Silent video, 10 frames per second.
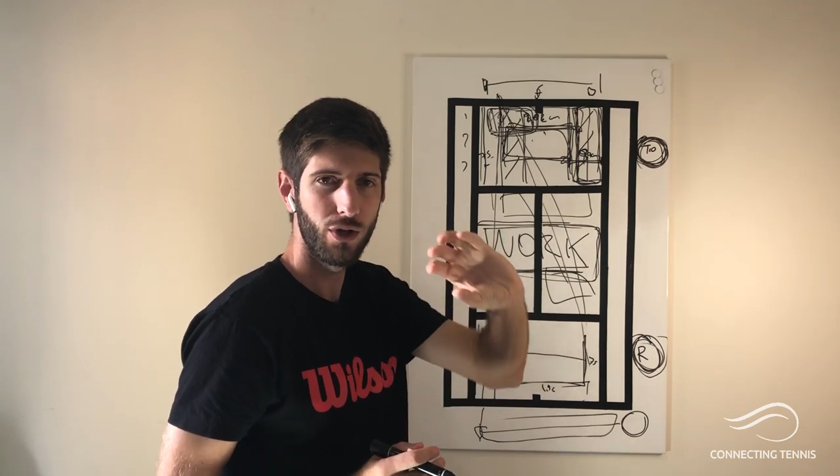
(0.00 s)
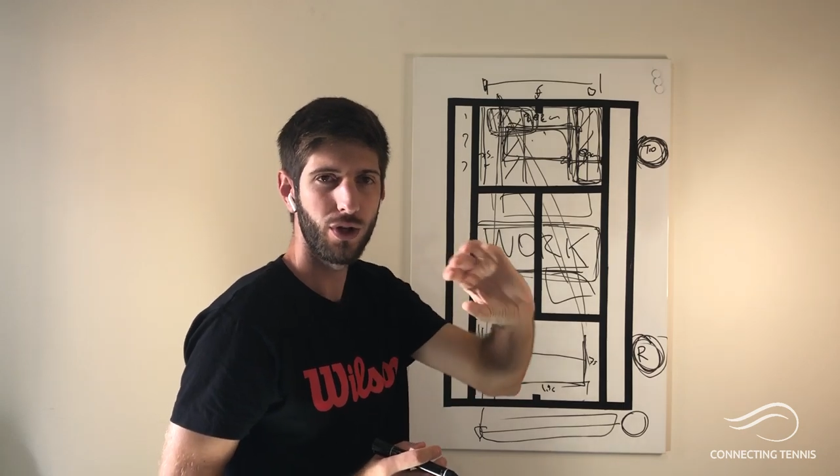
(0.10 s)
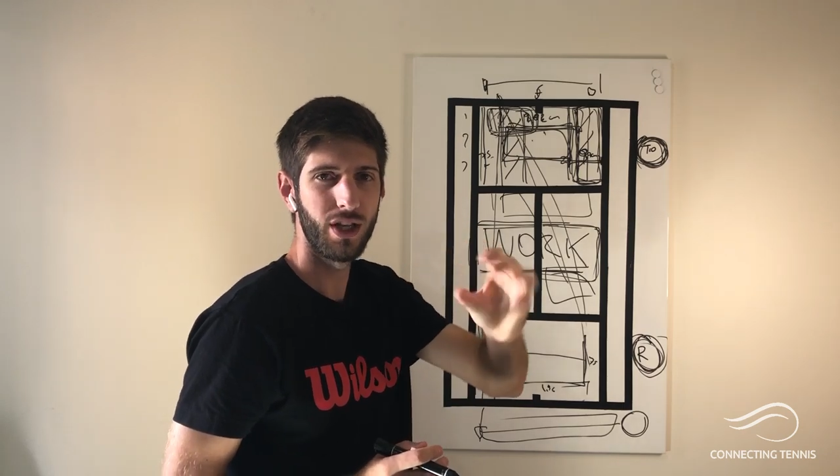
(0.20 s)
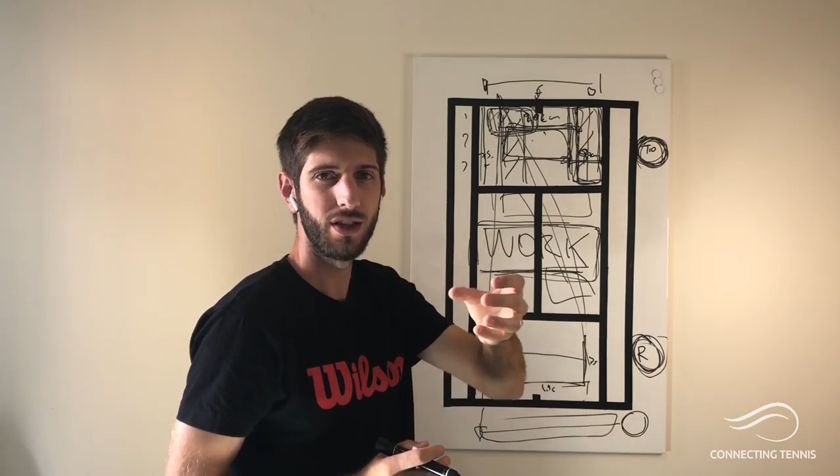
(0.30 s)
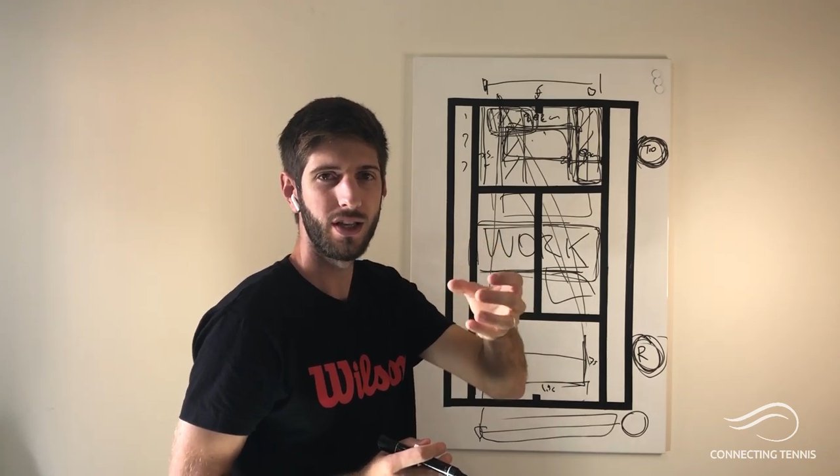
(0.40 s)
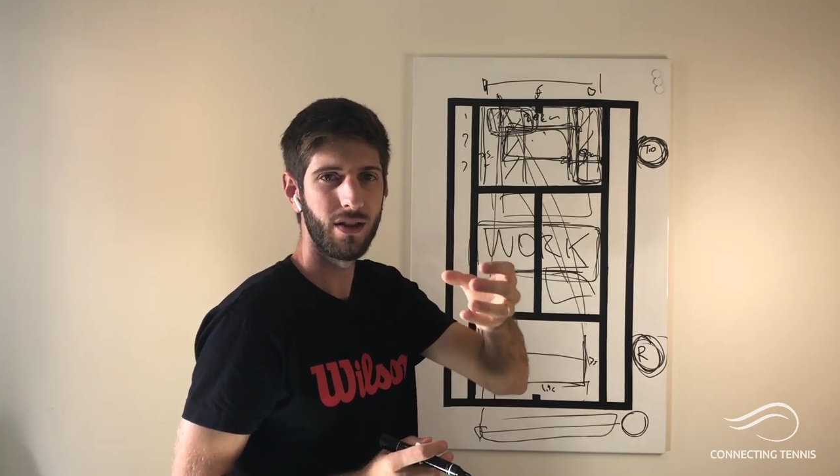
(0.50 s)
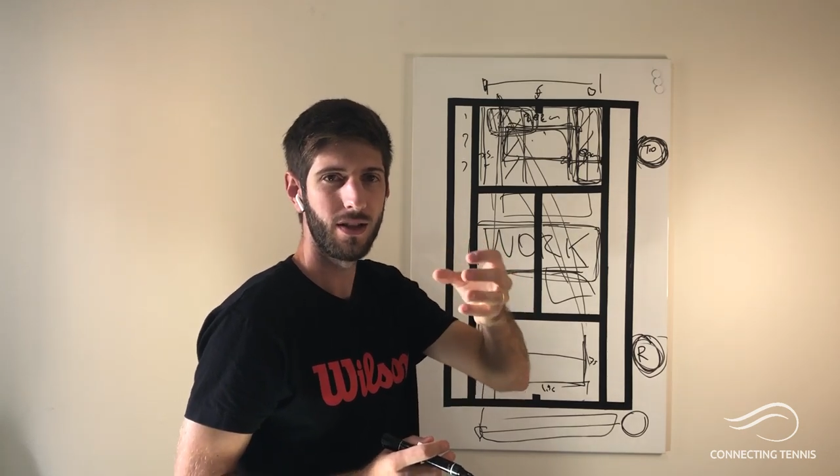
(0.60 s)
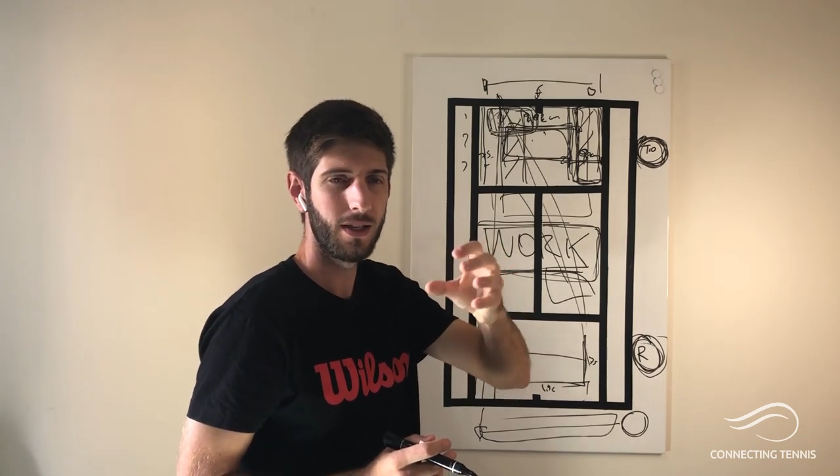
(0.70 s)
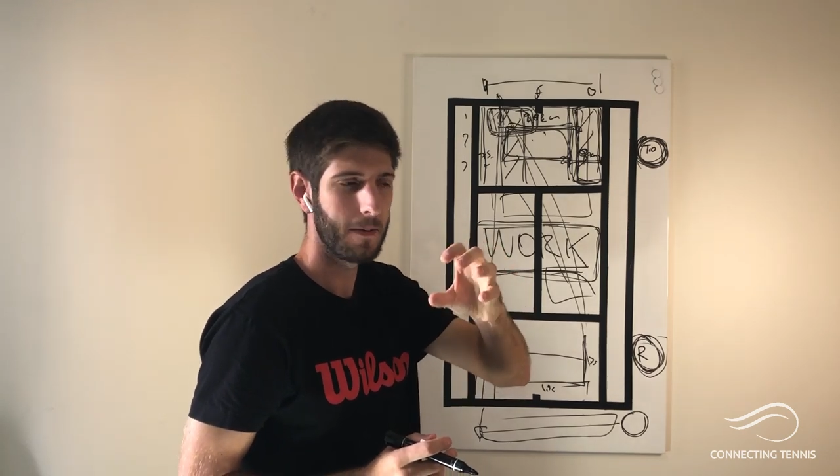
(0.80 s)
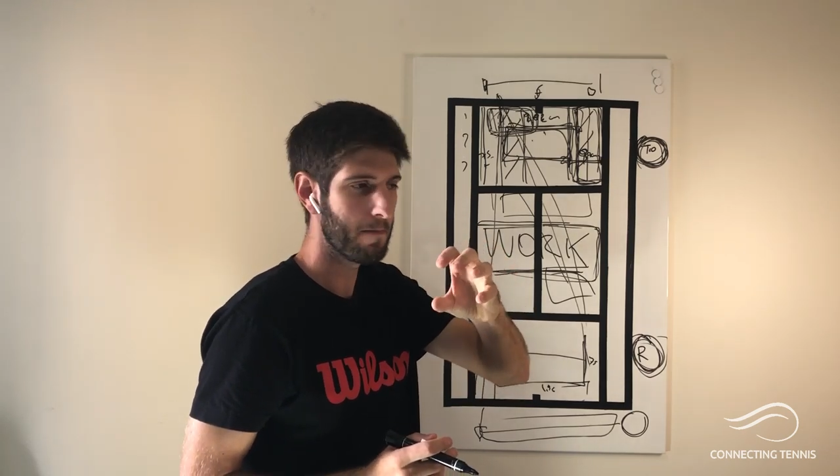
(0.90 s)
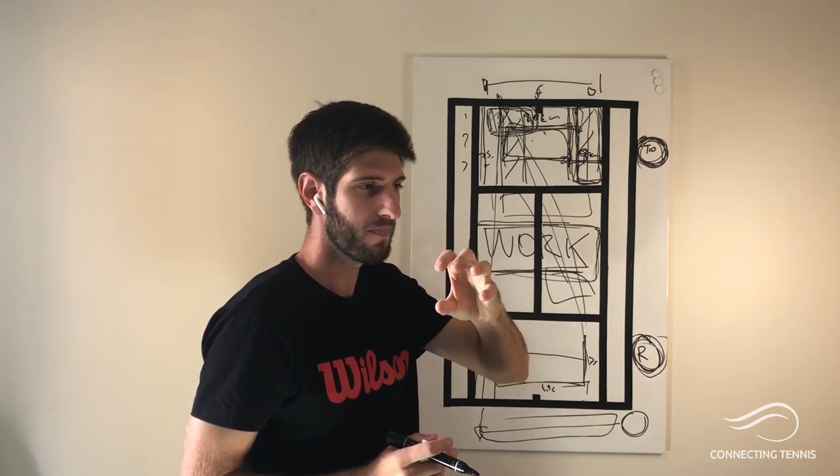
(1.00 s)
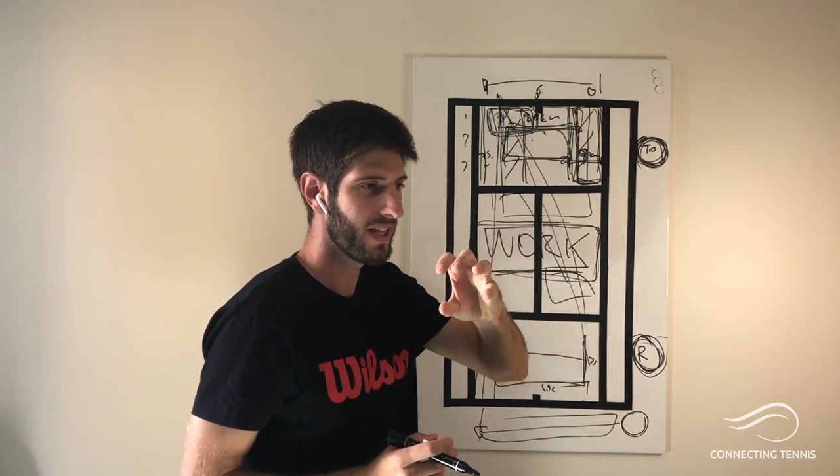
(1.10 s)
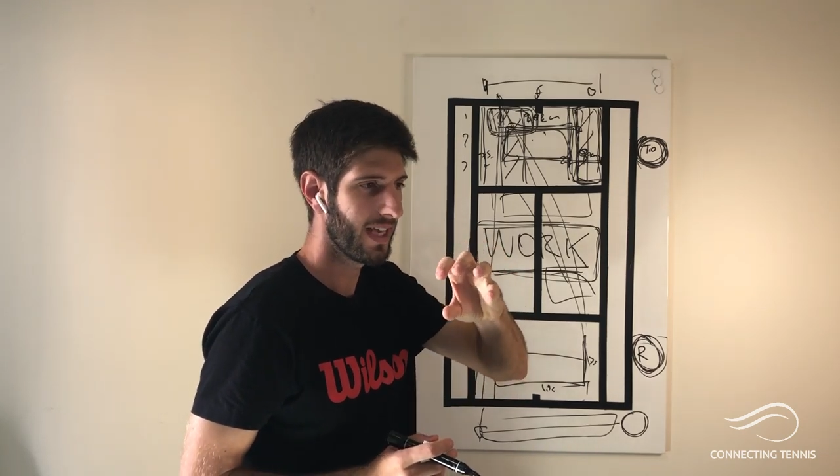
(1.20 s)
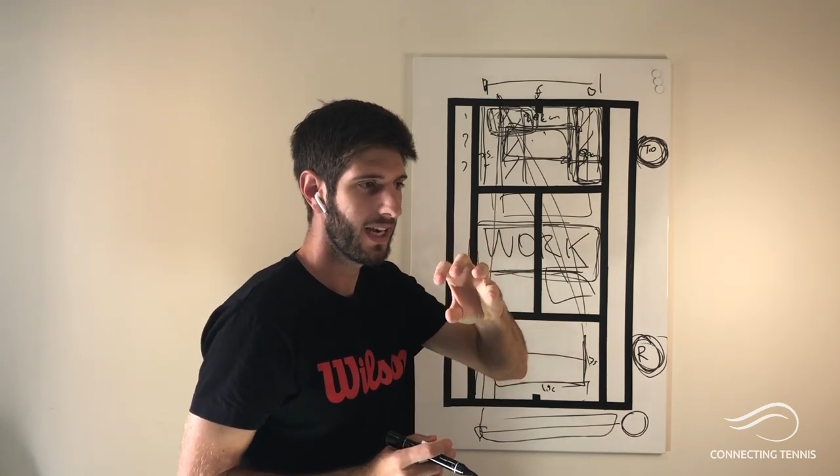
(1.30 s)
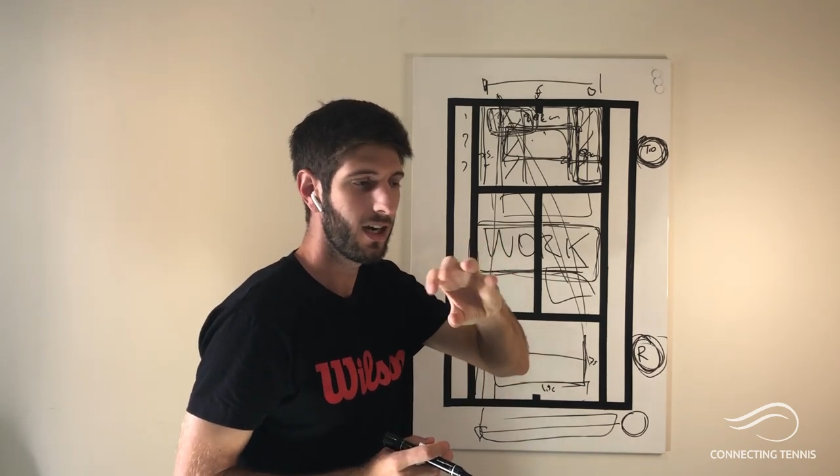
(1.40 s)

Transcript: you know, the